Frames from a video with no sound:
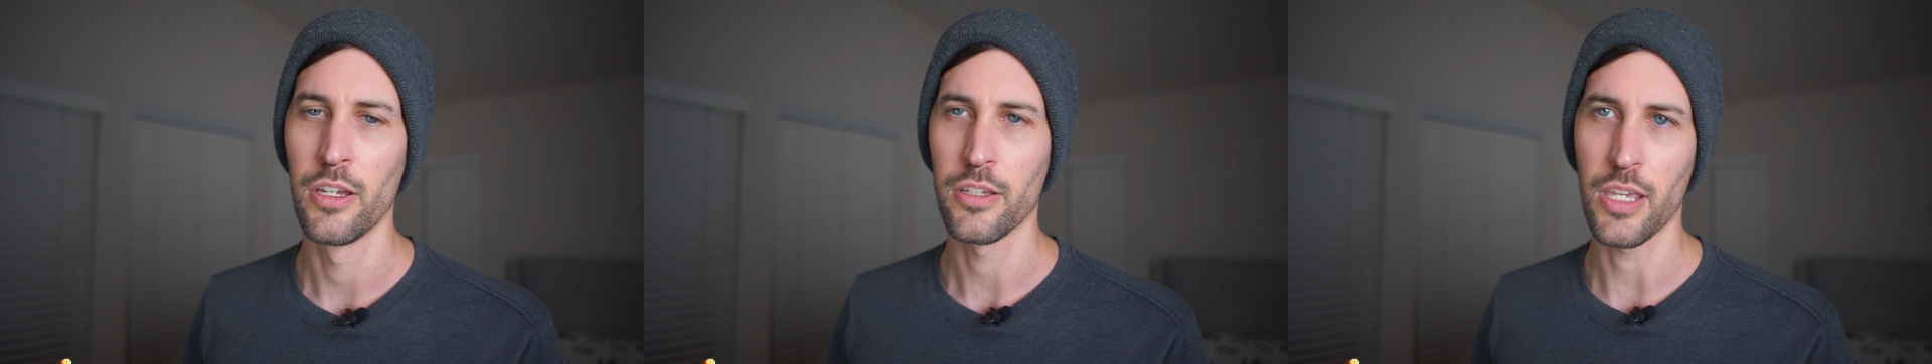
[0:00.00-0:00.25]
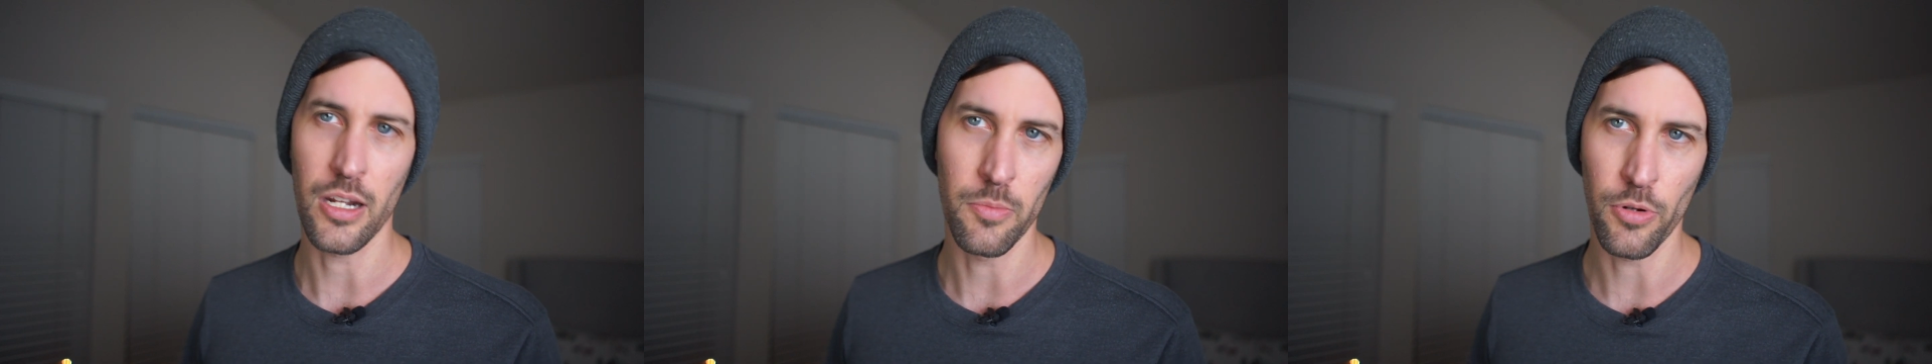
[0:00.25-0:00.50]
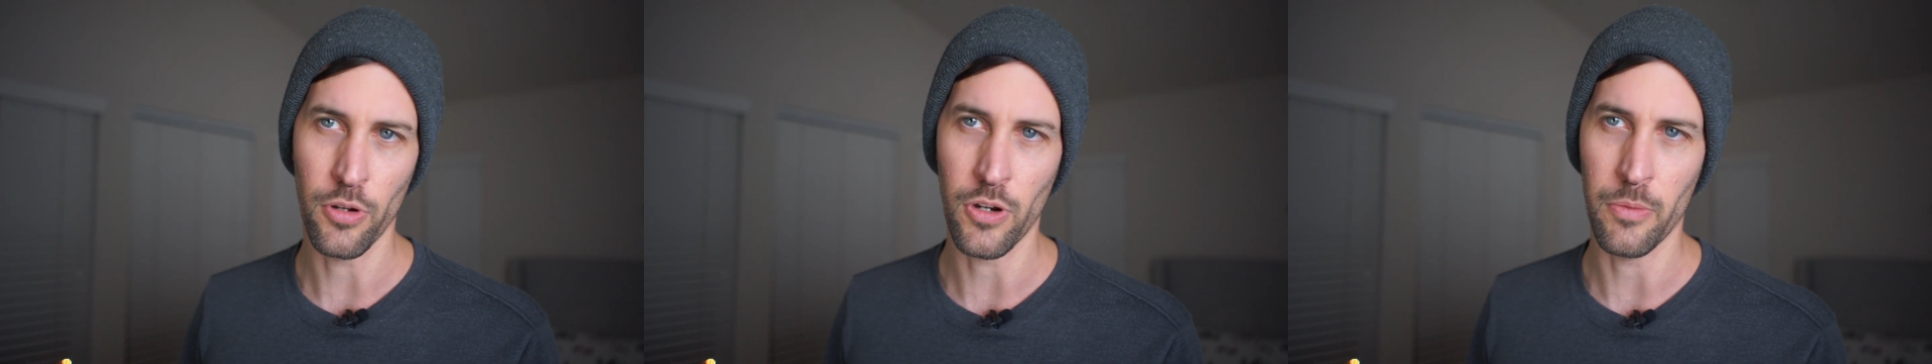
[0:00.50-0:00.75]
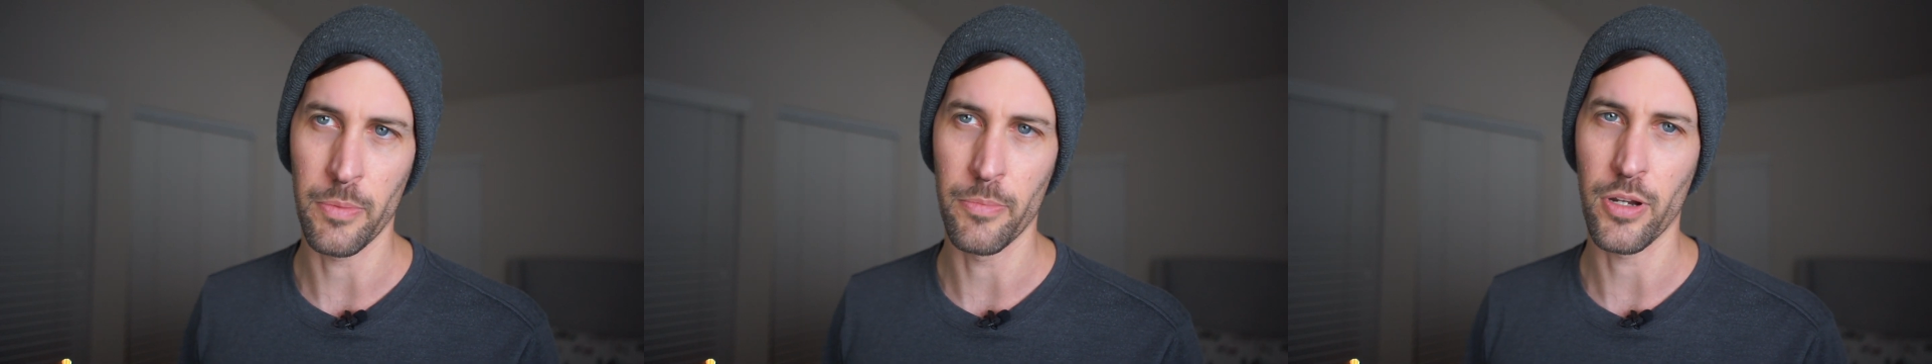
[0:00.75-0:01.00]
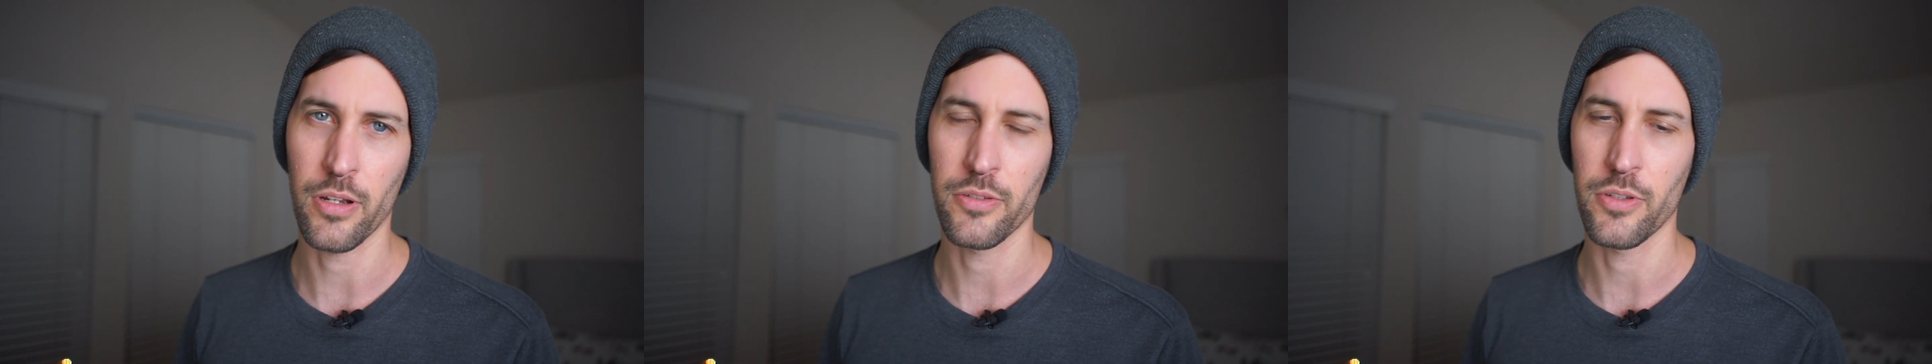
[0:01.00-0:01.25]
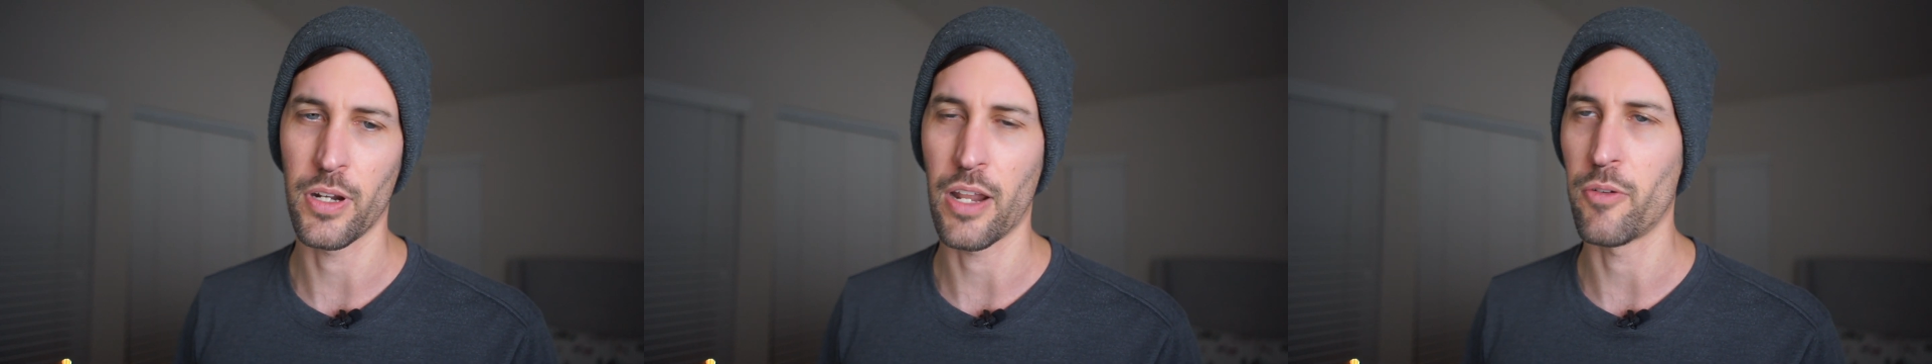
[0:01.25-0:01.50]
get a programming book.
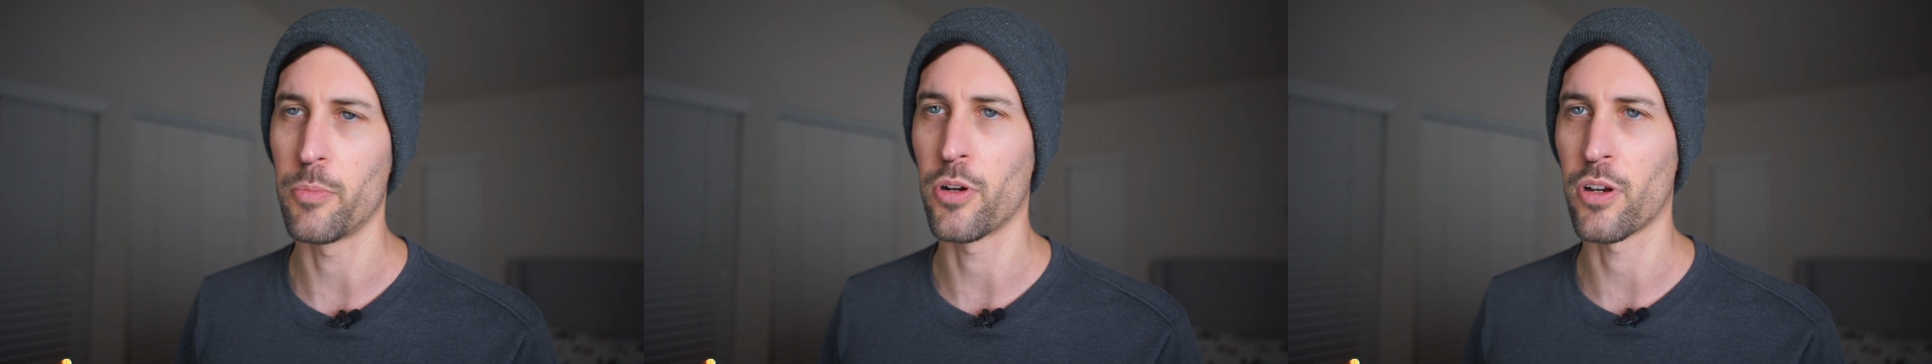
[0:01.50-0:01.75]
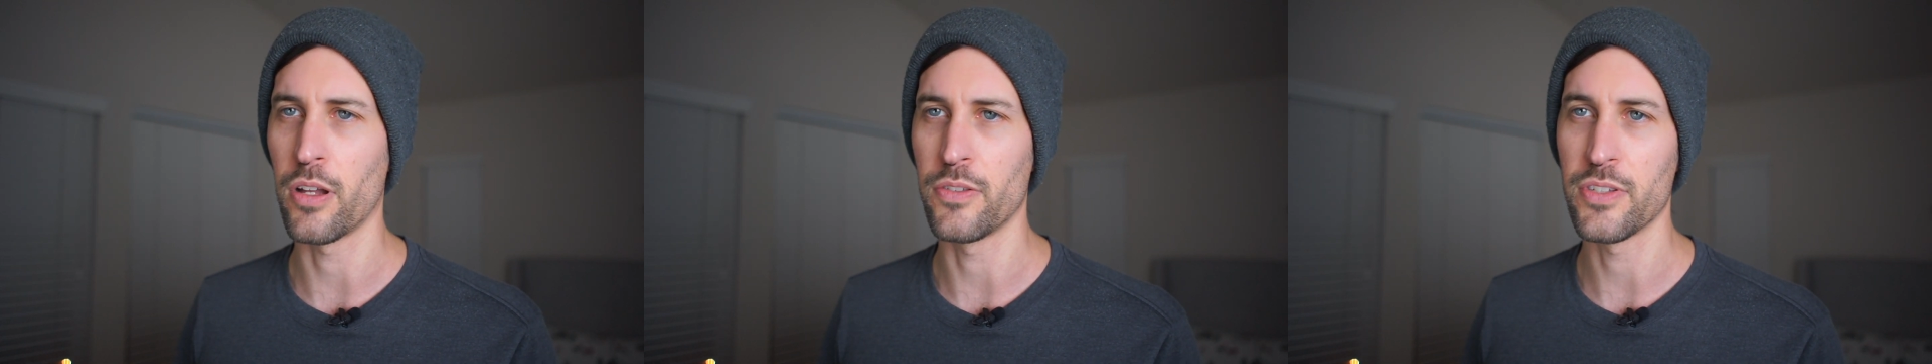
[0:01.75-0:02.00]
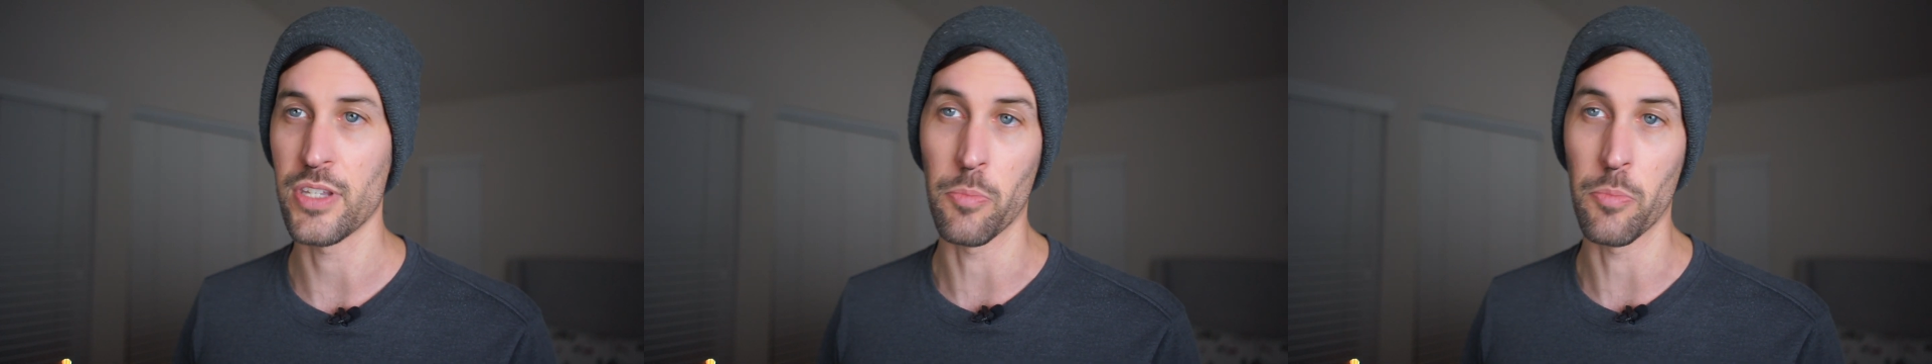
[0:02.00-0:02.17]
So I'd have a book on C++.